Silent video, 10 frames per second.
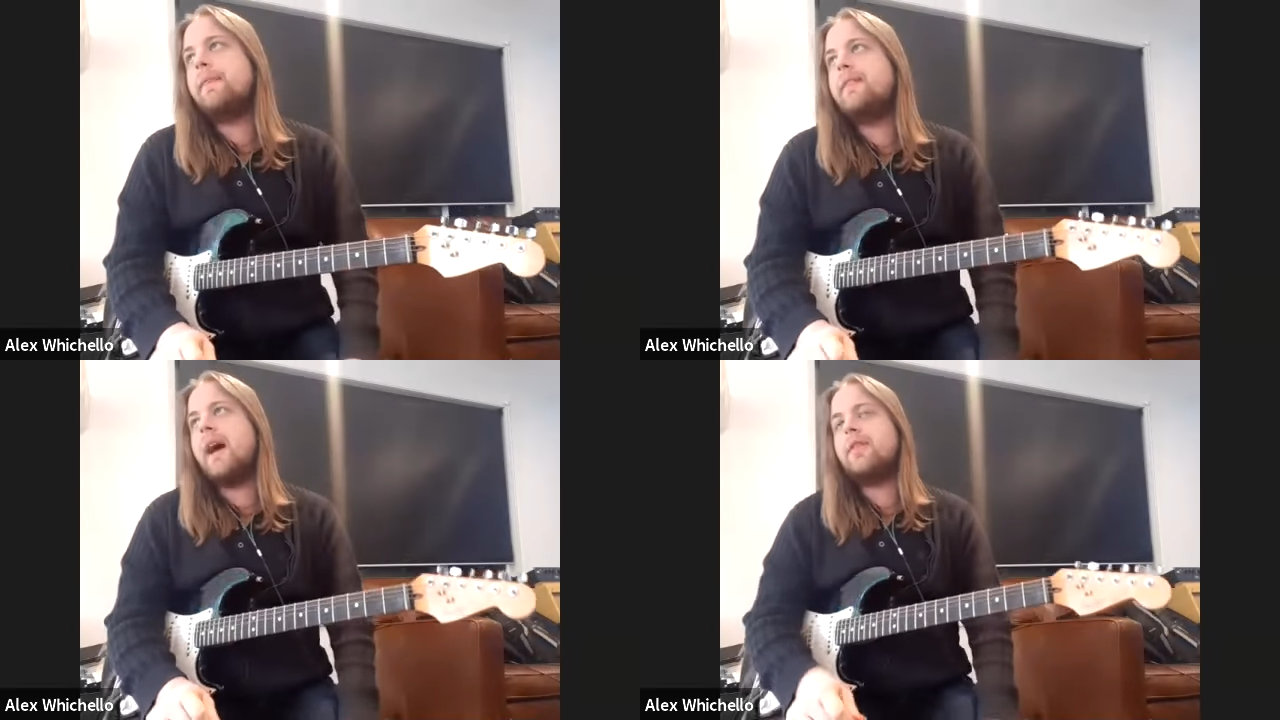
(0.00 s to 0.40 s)

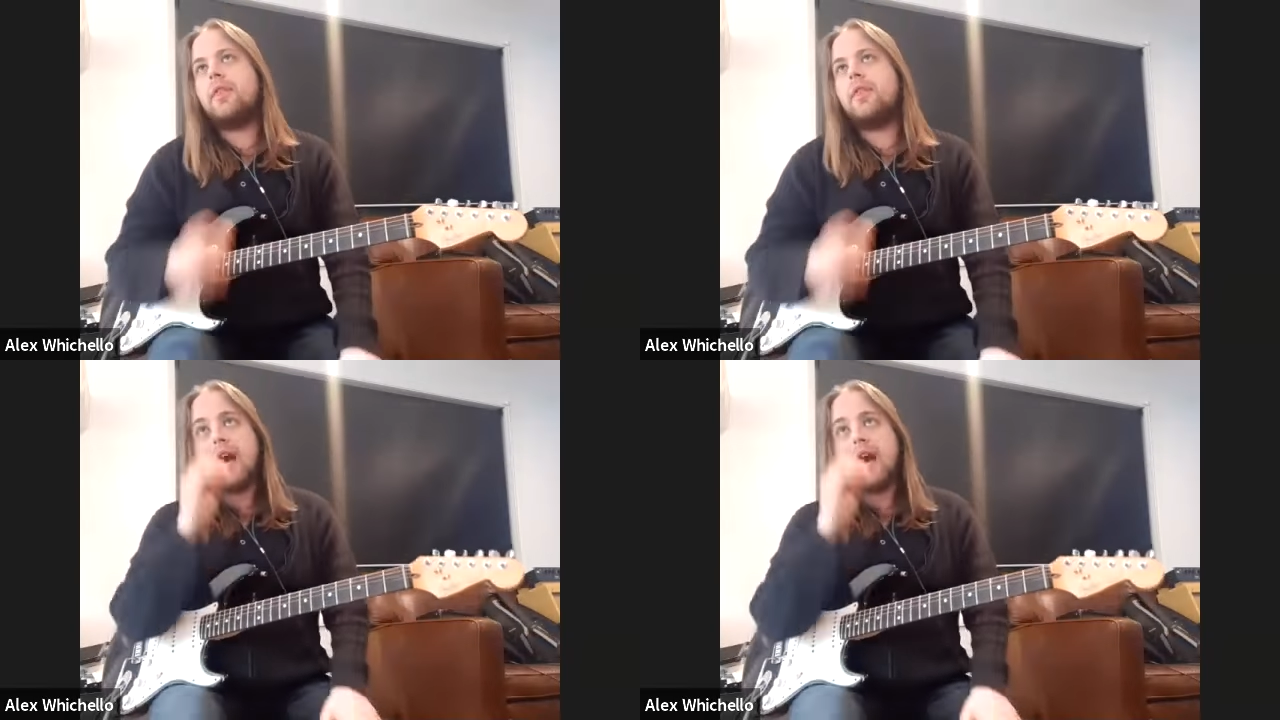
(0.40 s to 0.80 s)
Now
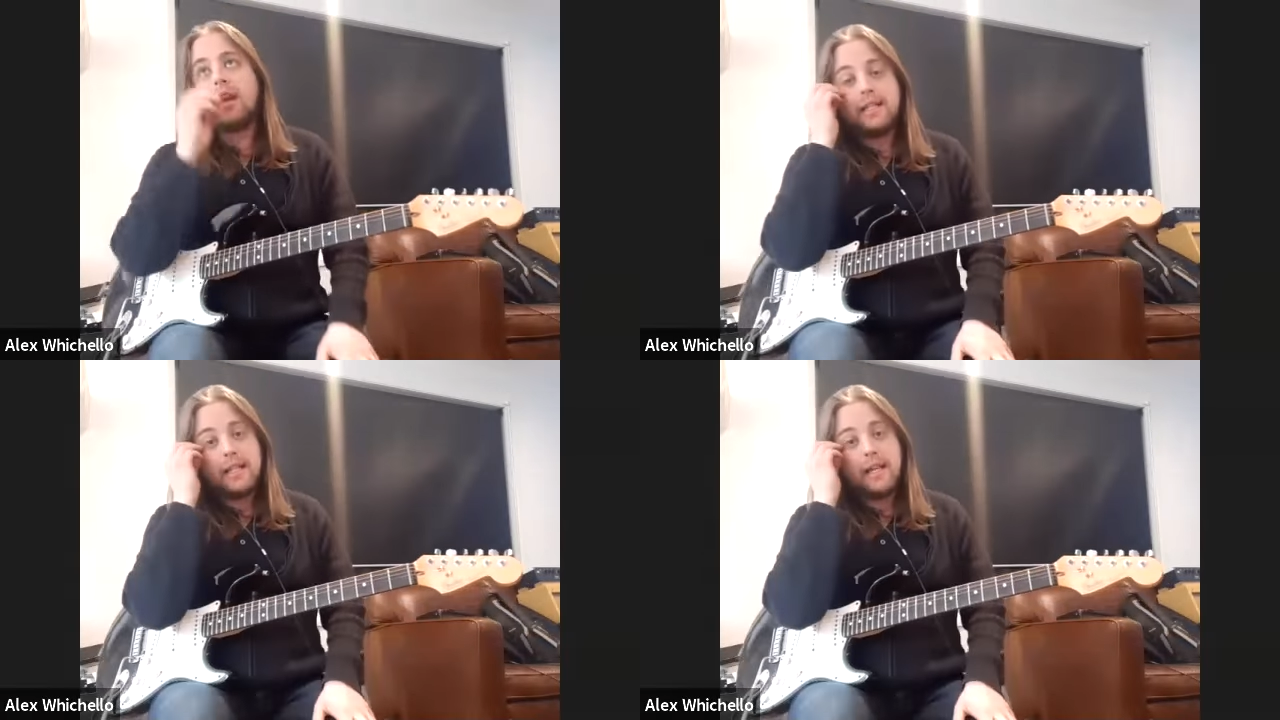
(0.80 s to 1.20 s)
that
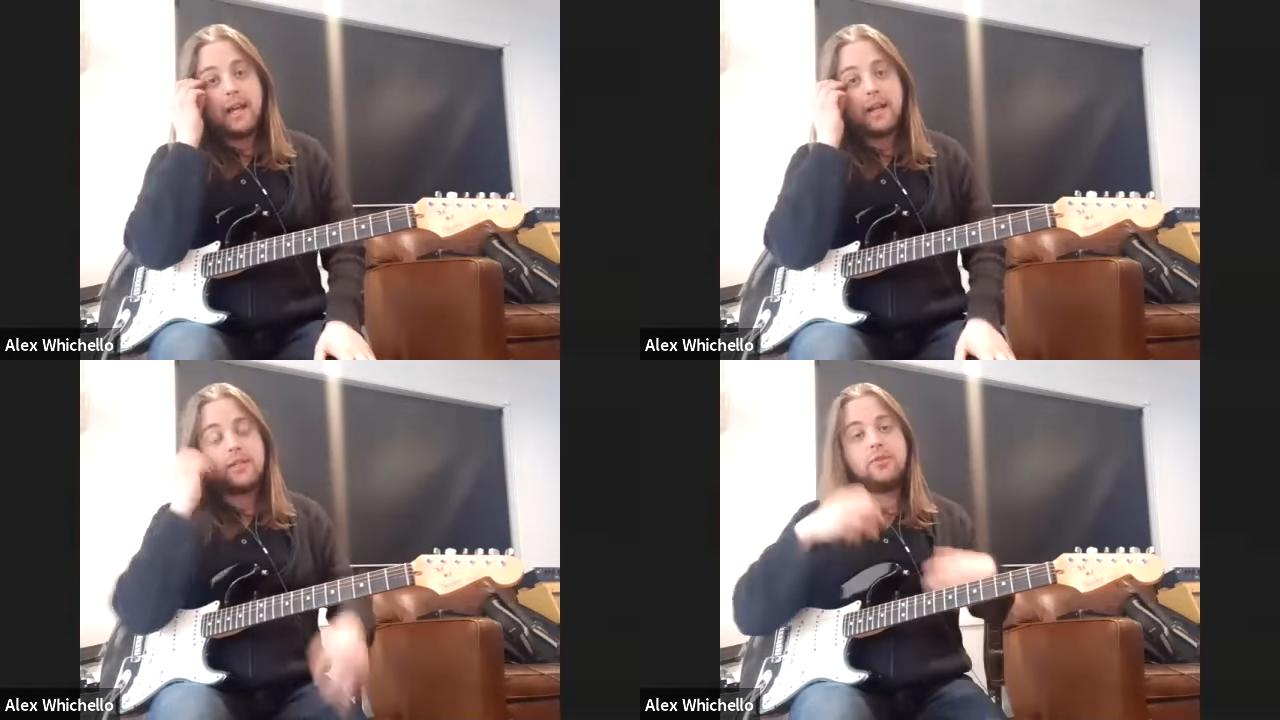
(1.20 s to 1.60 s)

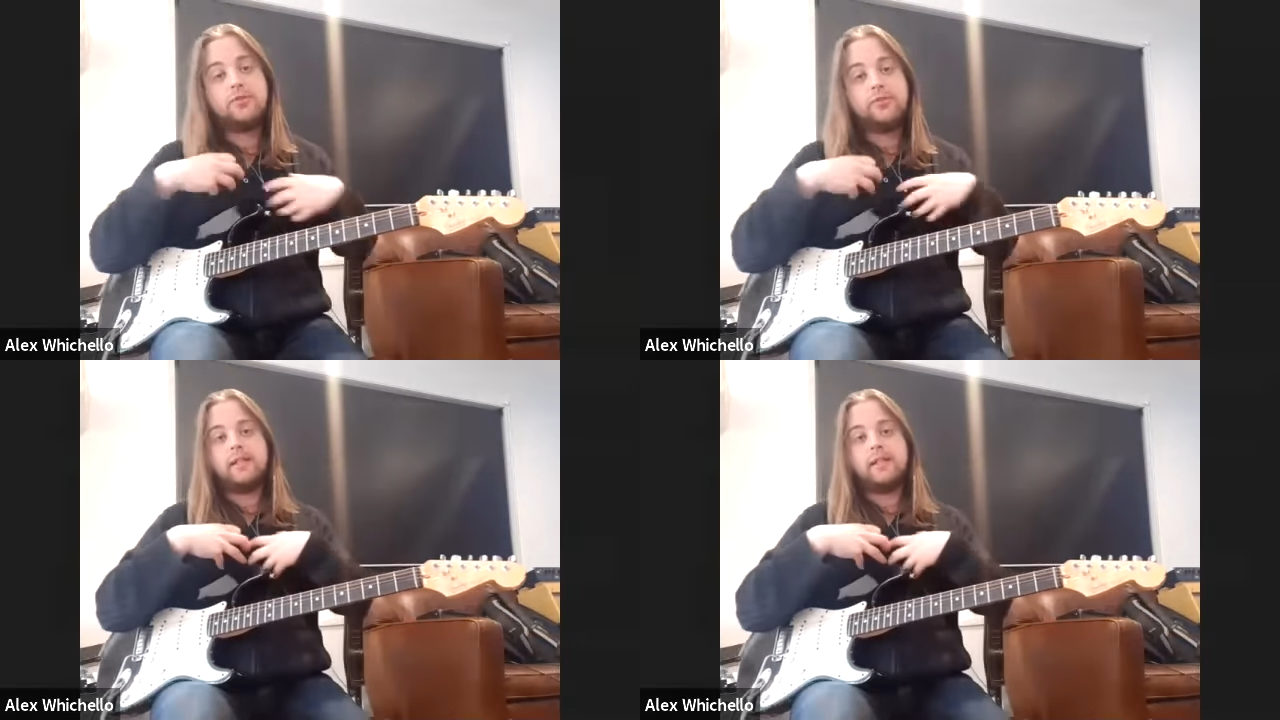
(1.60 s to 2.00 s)
idea
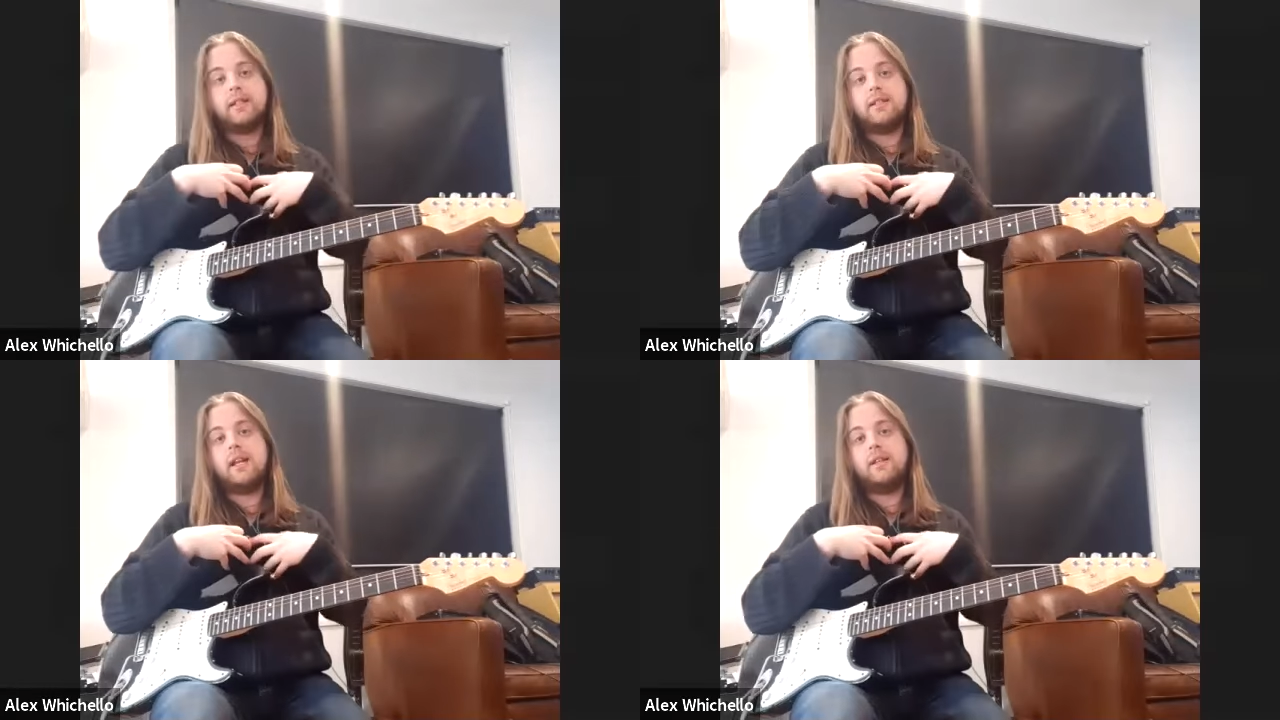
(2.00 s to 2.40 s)
of
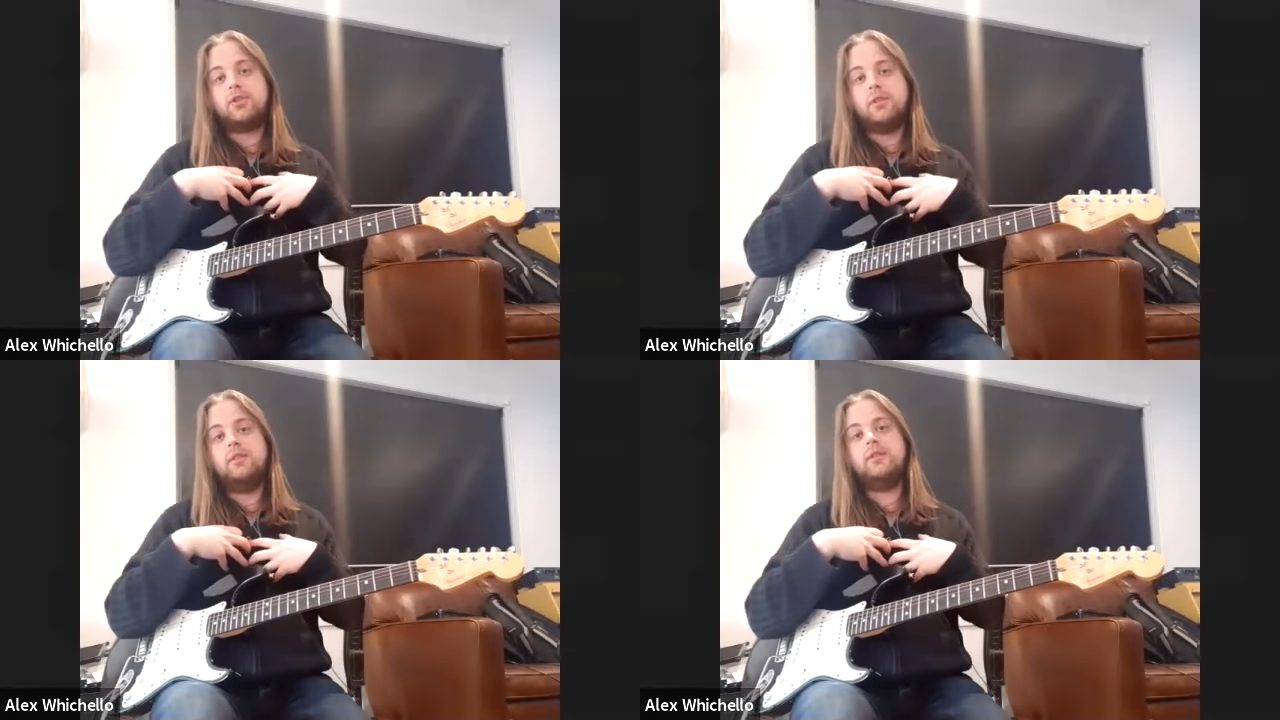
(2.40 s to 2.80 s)
feeling the tension